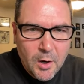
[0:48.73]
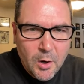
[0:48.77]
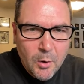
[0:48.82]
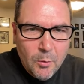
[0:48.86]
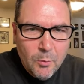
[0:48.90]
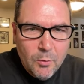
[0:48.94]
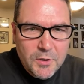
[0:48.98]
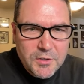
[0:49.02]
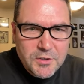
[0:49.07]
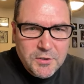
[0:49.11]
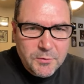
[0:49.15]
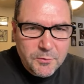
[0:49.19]

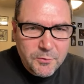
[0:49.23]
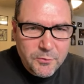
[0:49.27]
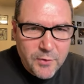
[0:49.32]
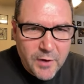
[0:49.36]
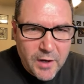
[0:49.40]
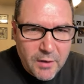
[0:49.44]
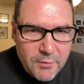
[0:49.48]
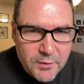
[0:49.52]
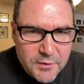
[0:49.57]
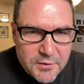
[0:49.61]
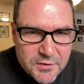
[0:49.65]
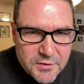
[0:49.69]
What's your
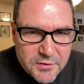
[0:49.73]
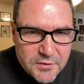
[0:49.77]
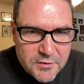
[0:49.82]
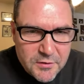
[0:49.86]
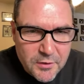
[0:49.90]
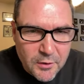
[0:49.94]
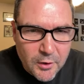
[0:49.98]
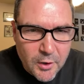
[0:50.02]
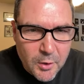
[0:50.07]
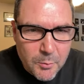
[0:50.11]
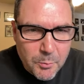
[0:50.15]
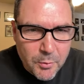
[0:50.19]
favorite
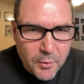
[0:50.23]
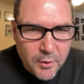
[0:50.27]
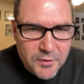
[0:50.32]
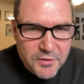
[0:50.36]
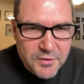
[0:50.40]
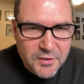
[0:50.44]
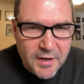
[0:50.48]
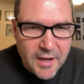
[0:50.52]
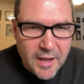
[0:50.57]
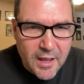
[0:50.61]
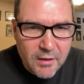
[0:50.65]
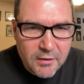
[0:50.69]
Stern
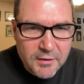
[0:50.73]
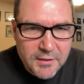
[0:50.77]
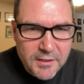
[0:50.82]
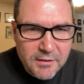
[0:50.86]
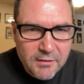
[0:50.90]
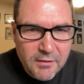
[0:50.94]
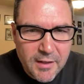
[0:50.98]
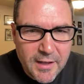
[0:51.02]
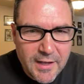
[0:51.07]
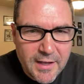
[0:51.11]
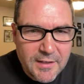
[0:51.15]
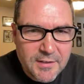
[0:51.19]
personality,
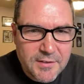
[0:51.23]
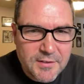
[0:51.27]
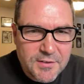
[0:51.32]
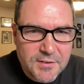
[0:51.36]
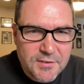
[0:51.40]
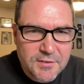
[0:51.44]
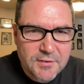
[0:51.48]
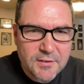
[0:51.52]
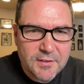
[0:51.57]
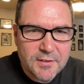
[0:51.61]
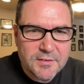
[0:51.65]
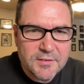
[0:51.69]

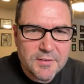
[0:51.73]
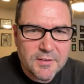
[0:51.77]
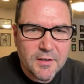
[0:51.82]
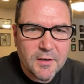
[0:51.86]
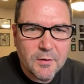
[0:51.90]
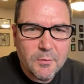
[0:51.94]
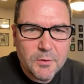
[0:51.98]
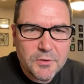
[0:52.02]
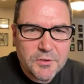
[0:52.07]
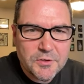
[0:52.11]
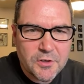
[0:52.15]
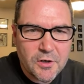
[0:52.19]
Lance? Is
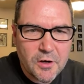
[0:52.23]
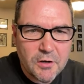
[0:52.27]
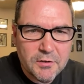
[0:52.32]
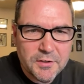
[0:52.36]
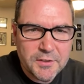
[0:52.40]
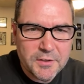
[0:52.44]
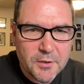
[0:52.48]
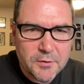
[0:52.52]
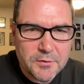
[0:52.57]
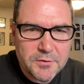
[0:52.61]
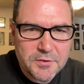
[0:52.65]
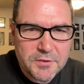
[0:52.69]
what Charlie
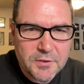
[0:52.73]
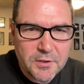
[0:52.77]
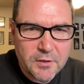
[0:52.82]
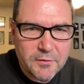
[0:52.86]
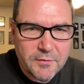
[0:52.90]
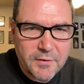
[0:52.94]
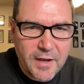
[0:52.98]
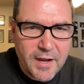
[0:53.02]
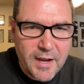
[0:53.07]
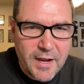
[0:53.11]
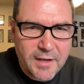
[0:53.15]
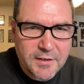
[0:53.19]
Don't
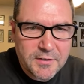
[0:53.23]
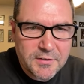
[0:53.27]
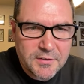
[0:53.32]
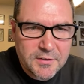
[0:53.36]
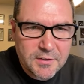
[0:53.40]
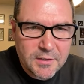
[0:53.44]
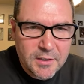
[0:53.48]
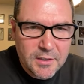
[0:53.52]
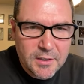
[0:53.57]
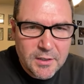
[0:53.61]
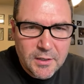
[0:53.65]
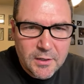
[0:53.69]
Surf asked.
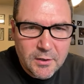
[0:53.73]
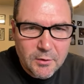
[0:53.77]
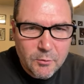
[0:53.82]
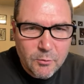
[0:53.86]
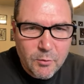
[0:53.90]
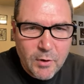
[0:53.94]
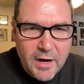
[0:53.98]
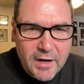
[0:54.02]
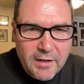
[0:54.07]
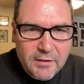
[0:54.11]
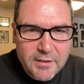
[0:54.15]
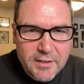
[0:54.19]

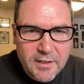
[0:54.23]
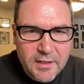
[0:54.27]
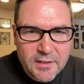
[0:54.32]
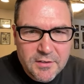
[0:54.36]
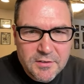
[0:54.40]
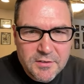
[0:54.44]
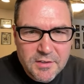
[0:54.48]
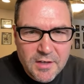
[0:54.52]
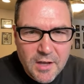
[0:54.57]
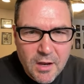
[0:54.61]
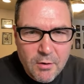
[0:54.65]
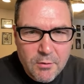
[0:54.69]
Riley in
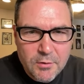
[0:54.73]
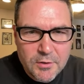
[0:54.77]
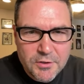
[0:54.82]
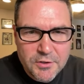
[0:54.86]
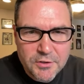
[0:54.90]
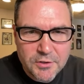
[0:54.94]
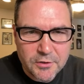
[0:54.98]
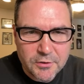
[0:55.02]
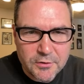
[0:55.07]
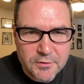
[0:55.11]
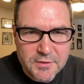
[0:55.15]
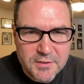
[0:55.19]
Sour
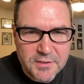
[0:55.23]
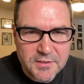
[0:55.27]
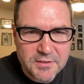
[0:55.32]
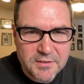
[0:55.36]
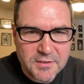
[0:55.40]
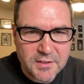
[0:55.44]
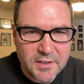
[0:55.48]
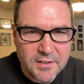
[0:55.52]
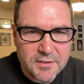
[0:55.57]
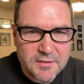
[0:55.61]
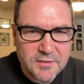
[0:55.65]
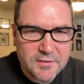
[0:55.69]
Shoes, he
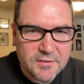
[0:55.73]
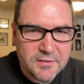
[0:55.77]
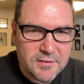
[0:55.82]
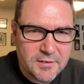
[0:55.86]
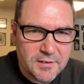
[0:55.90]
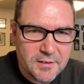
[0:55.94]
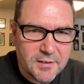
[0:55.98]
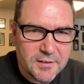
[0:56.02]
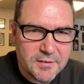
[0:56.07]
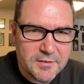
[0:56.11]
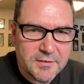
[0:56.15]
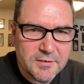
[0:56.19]
says.
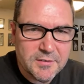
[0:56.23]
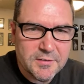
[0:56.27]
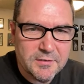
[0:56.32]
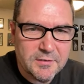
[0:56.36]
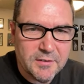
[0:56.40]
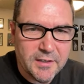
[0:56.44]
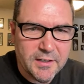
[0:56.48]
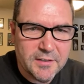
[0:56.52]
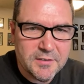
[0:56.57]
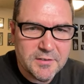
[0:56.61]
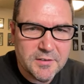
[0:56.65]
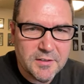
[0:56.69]
Yes, and
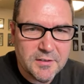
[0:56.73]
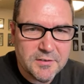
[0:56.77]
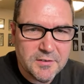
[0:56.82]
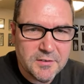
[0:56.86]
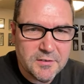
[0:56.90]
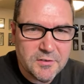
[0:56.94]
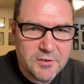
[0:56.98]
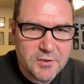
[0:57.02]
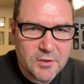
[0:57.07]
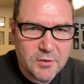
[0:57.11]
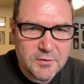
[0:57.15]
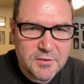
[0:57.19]
Lance says
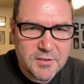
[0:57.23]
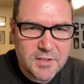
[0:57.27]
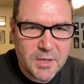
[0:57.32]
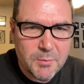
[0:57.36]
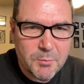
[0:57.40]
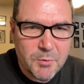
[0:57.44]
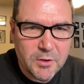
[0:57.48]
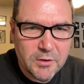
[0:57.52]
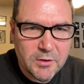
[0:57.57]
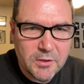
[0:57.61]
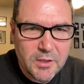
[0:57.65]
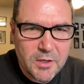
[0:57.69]
it's
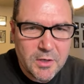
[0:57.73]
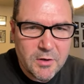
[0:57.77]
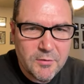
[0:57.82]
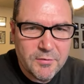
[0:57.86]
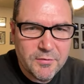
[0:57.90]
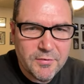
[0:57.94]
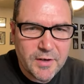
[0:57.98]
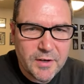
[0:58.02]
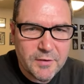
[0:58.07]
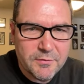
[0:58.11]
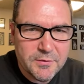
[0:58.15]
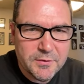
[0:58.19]
showtime. Hello,
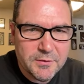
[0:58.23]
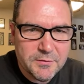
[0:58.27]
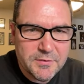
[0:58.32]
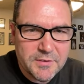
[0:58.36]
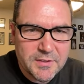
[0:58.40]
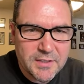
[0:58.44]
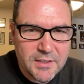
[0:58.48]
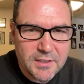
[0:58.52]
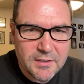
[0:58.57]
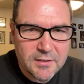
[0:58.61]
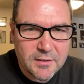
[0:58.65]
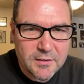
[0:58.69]

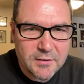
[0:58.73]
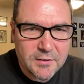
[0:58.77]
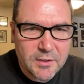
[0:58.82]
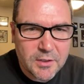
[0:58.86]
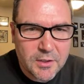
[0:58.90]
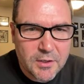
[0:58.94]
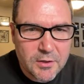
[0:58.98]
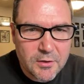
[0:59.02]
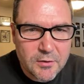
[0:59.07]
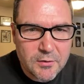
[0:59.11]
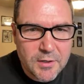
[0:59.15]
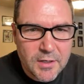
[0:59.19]
5:15.
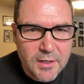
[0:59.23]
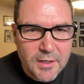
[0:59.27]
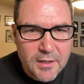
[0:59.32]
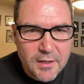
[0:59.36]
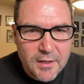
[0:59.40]
Hello.